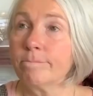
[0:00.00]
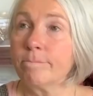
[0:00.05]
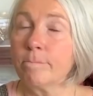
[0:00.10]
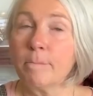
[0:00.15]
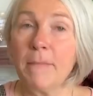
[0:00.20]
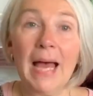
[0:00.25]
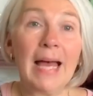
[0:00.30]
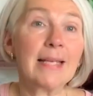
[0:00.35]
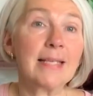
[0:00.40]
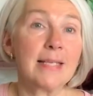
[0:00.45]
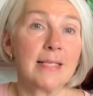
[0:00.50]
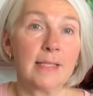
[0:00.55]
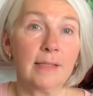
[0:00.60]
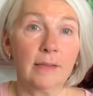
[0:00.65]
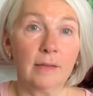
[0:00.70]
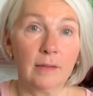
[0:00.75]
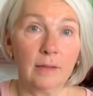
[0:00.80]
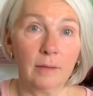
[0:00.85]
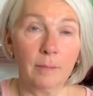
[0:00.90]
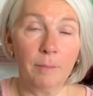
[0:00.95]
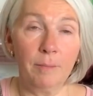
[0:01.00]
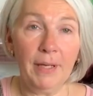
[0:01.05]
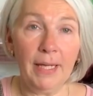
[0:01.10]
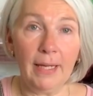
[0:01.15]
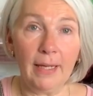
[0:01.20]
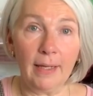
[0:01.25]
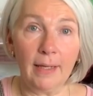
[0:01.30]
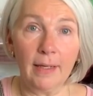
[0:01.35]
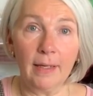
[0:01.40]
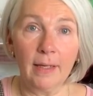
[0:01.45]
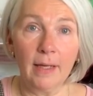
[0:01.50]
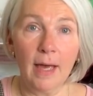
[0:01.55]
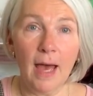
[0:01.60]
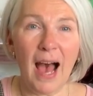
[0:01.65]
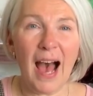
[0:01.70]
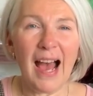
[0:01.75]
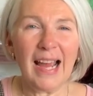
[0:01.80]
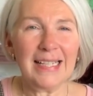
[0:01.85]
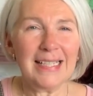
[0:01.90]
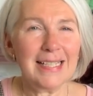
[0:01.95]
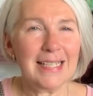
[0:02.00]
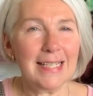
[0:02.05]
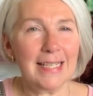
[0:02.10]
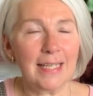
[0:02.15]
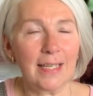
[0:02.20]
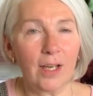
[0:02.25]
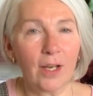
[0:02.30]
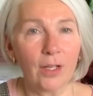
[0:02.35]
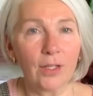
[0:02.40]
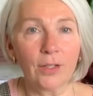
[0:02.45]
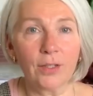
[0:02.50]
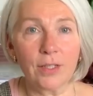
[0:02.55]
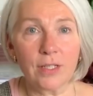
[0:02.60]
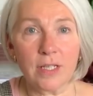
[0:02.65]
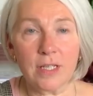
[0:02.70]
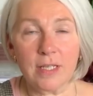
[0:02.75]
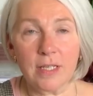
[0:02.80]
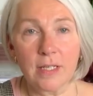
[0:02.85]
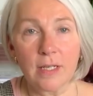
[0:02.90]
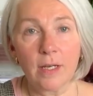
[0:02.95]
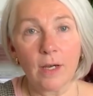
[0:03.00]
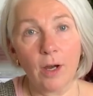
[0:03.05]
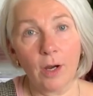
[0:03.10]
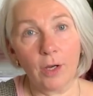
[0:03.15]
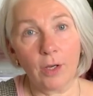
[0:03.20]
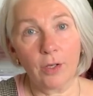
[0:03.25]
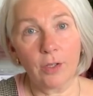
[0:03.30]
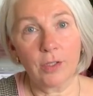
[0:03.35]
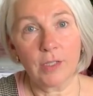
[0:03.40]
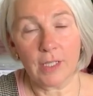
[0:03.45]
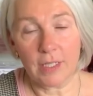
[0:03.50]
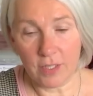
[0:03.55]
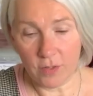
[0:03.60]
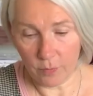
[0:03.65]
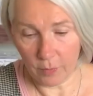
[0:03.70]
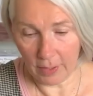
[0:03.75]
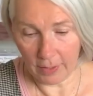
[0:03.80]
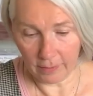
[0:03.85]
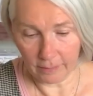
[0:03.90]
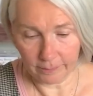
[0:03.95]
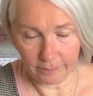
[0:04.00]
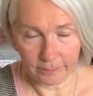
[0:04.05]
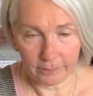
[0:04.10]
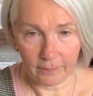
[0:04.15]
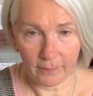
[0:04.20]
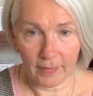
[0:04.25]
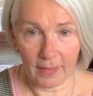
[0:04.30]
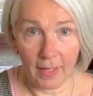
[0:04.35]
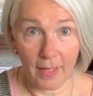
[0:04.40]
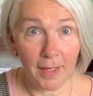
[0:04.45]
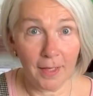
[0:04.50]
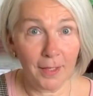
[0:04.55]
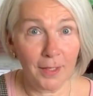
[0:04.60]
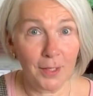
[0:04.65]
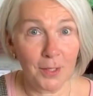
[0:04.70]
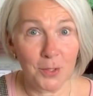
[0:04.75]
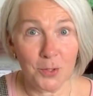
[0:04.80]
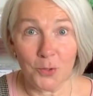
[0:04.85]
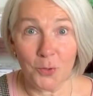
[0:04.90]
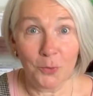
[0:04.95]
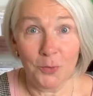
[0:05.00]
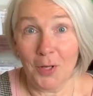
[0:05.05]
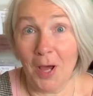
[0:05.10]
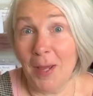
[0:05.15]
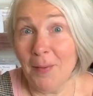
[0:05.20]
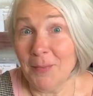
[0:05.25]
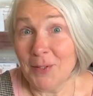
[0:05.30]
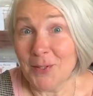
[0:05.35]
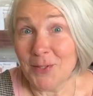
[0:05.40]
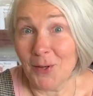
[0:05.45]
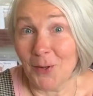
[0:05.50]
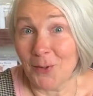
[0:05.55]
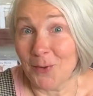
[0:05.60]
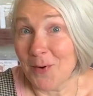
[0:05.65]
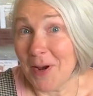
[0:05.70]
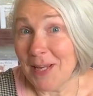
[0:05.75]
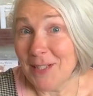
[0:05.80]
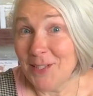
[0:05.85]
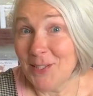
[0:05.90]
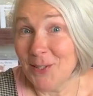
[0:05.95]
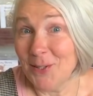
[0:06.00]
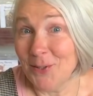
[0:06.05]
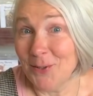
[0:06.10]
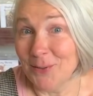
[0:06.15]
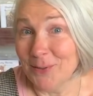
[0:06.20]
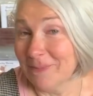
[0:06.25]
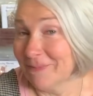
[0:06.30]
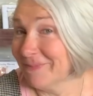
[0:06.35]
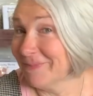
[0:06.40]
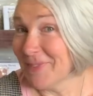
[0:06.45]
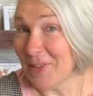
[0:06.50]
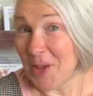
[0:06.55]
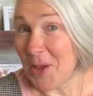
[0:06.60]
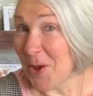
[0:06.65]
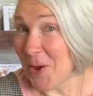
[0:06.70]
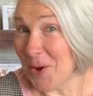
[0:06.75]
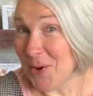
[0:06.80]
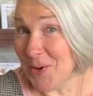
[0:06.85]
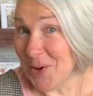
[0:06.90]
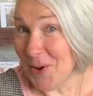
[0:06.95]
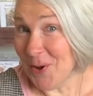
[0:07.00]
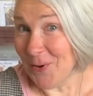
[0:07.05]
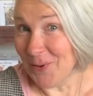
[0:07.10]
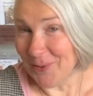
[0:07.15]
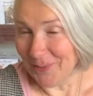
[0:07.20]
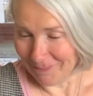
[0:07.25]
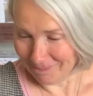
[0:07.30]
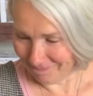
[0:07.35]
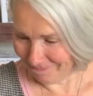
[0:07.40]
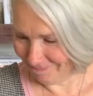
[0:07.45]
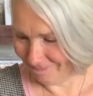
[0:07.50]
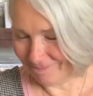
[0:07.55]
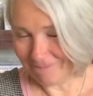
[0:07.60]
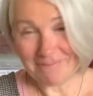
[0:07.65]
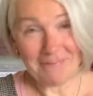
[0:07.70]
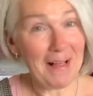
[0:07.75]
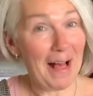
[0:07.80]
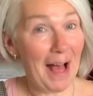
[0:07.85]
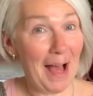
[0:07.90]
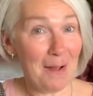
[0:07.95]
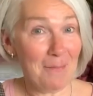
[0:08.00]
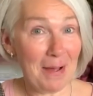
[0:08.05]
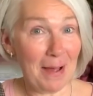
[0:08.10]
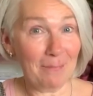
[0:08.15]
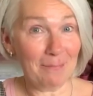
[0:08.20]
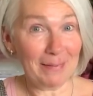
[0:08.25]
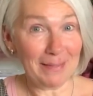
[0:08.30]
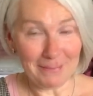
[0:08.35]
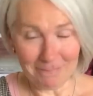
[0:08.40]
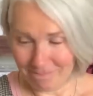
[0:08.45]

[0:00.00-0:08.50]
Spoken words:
pastel pink. Icy colors are good as well. So diamonds are great too. Who knew? I'm happy.